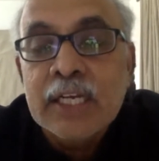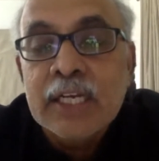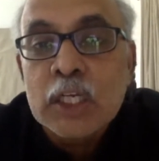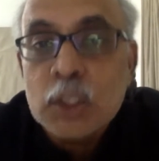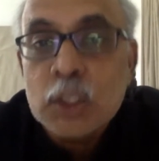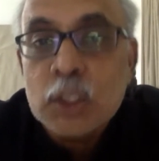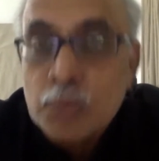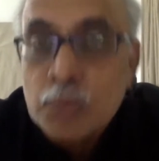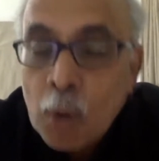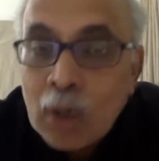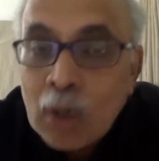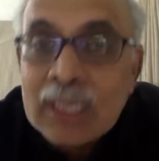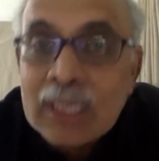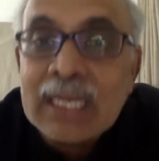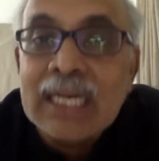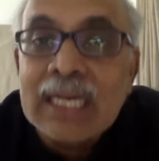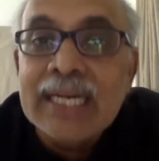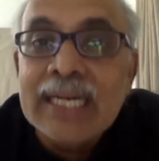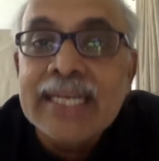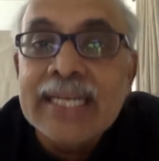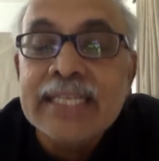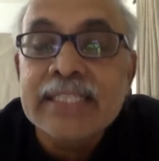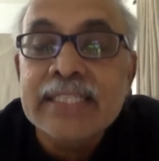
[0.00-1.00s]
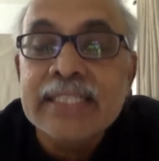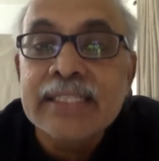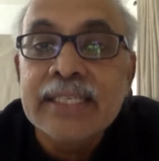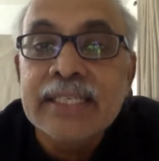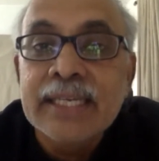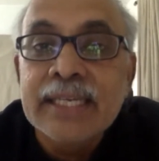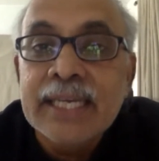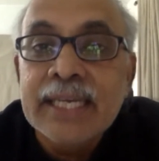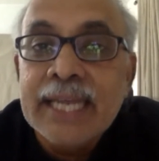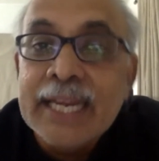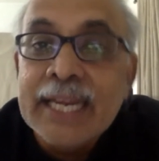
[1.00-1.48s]
small clinics,
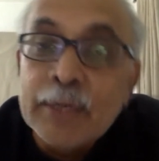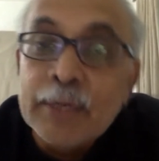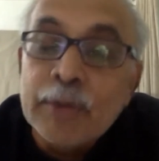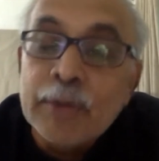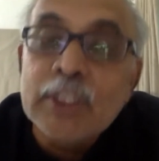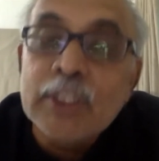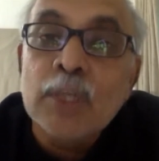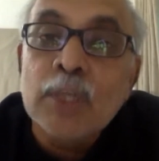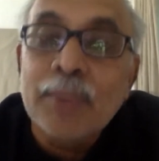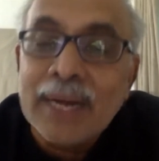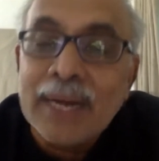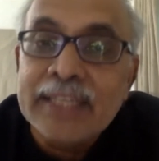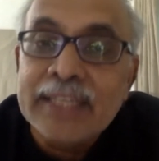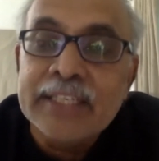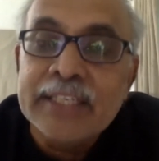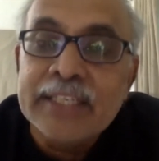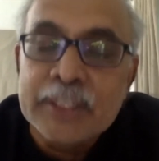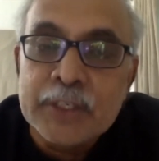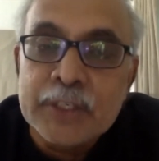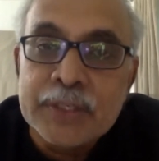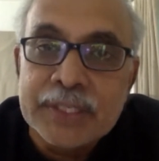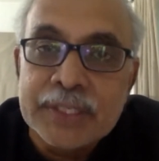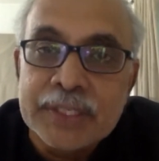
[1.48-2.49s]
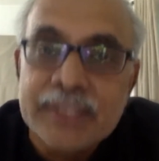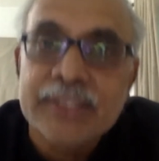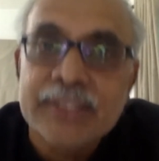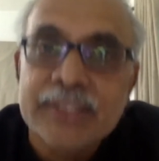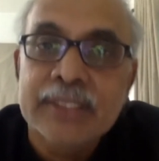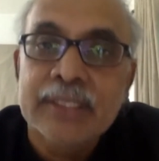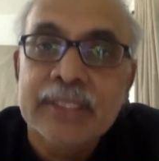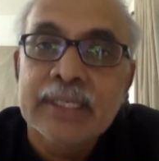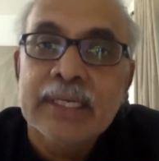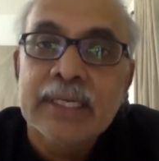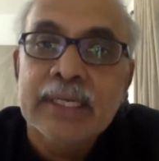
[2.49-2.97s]
individual
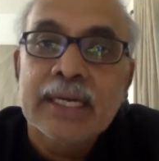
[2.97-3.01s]
practitioners.